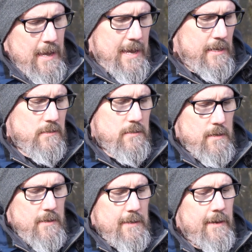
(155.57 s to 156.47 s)
is
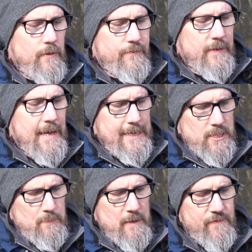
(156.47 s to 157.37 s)
the
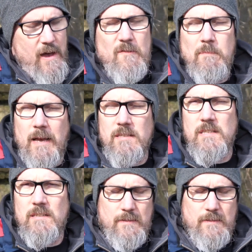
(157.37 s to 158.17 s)
HB5 Plus